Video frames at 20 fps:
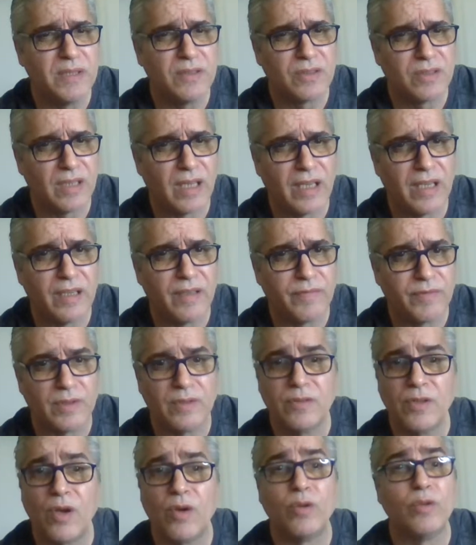be
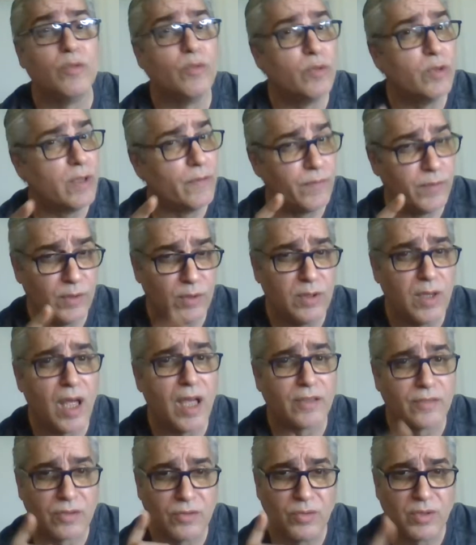saved. No, if you're
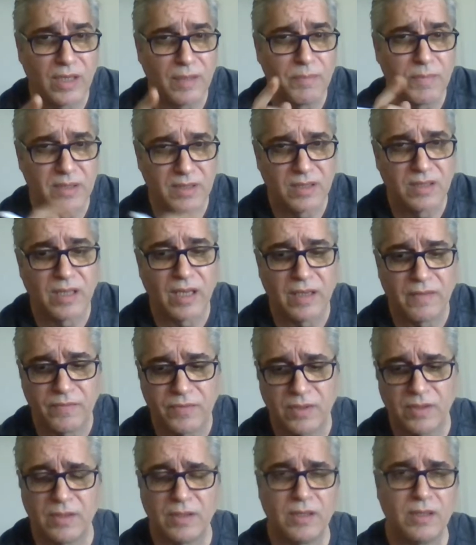lost, you can be
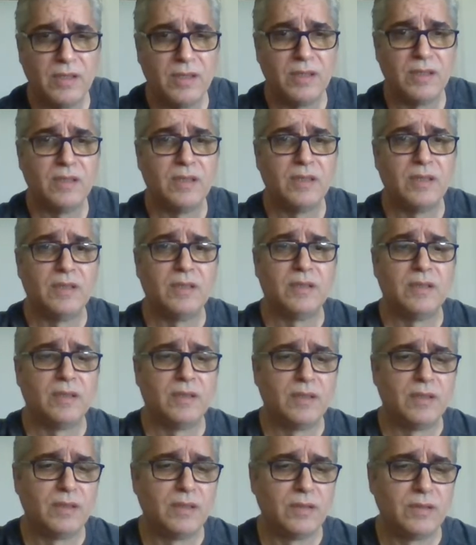saved.
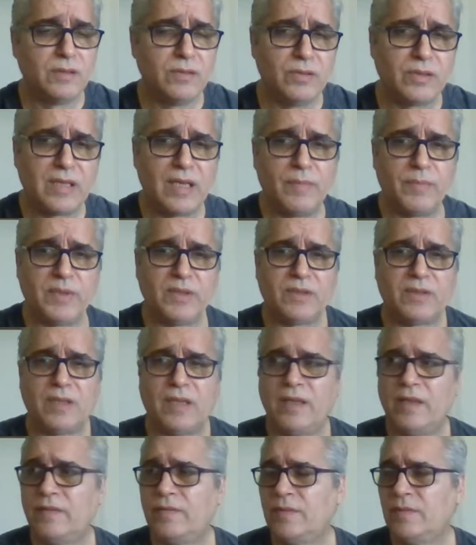You can be
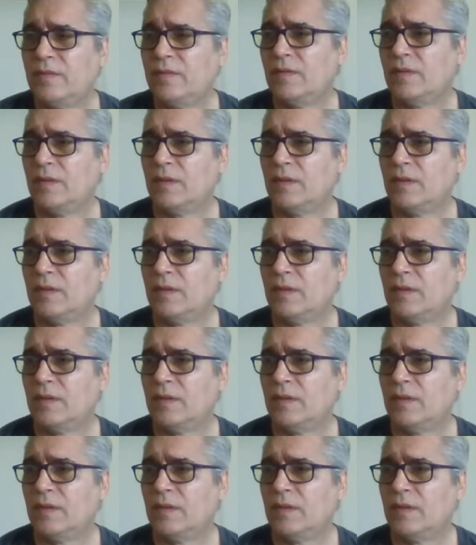saved.